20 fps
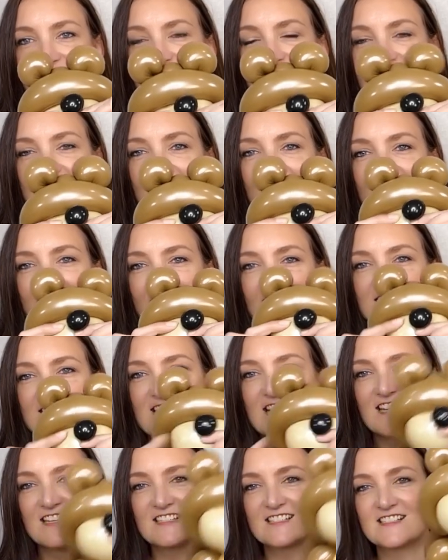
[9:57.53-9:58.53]
You see how that
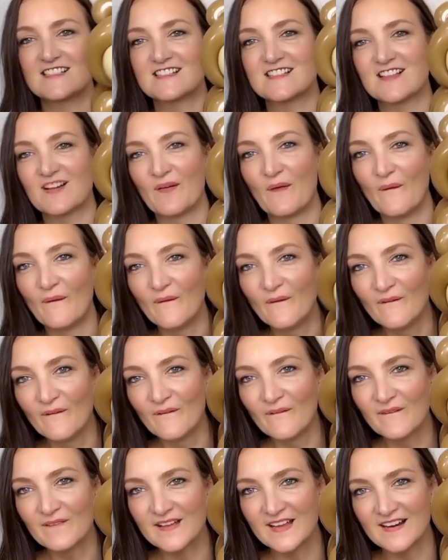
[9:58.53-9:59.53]
changes the
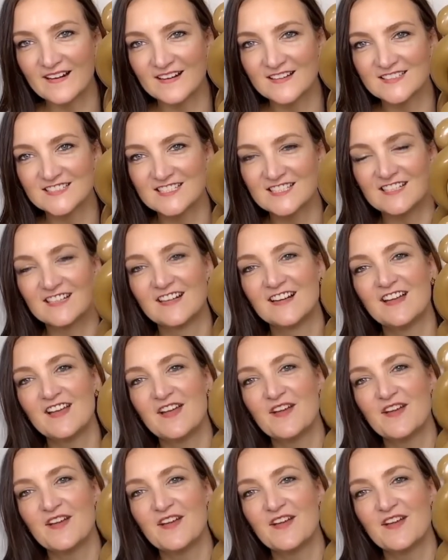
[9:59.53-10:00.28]
whole character?